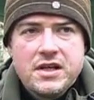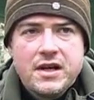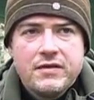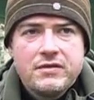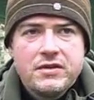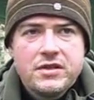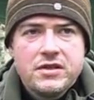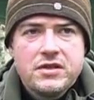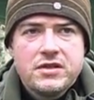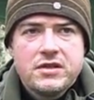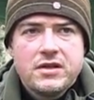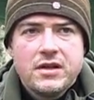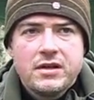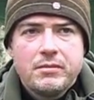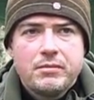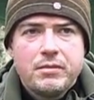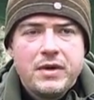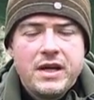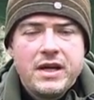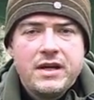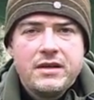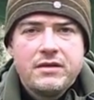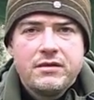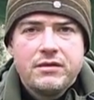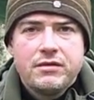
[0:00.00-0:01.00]
I've just
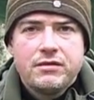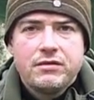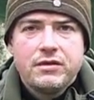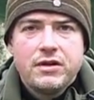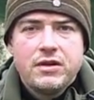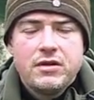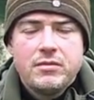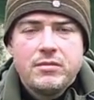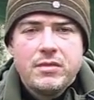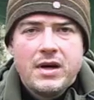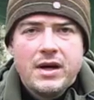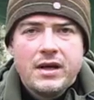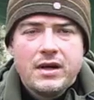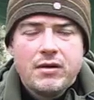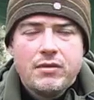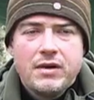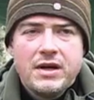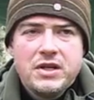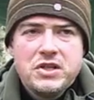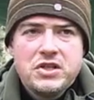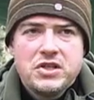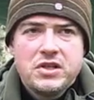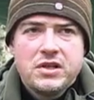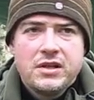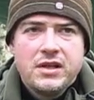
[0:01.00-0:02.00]
been through my
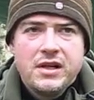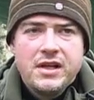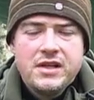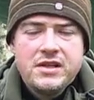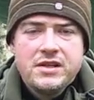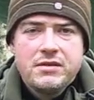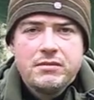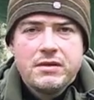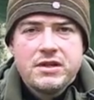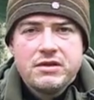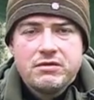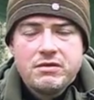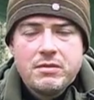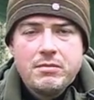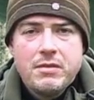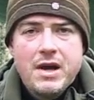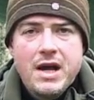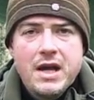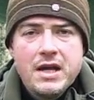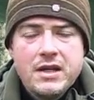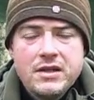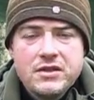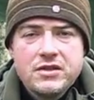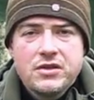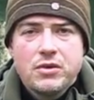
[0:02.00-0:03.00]
question list, which
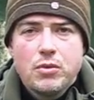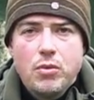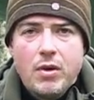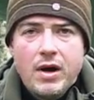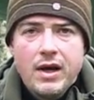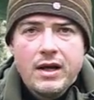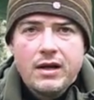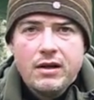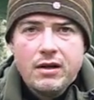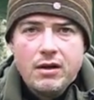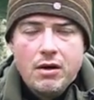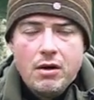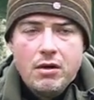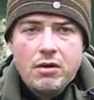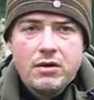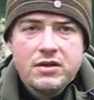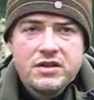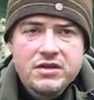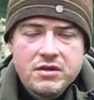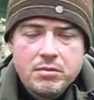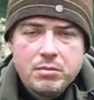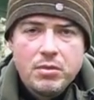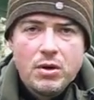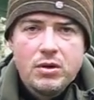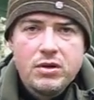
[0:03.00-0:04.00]
remains quite long,
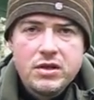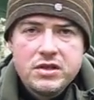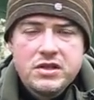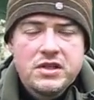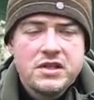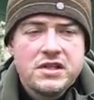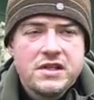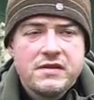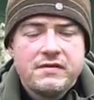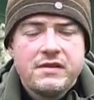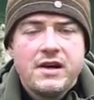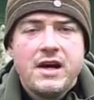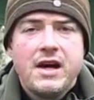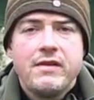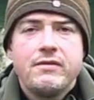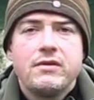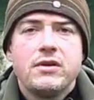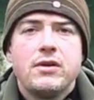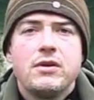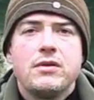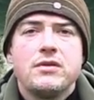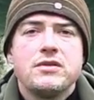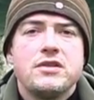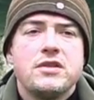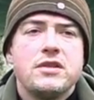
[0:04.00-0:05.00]
so apologies if I
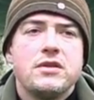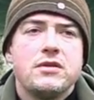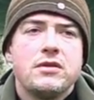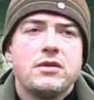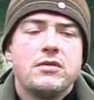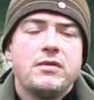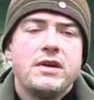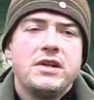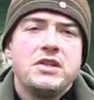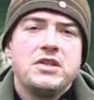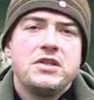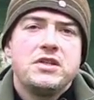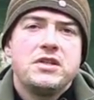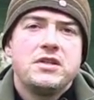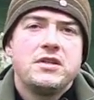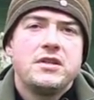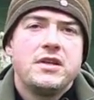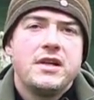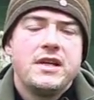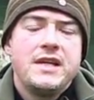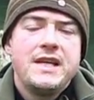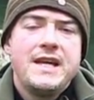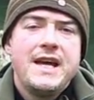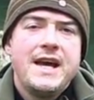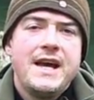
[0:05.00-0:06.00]
haven't got to your
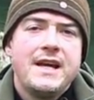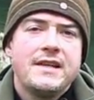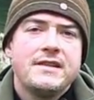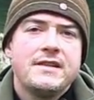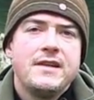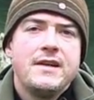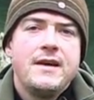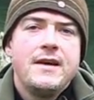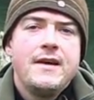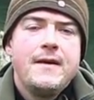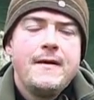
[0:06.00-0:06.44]
question yet.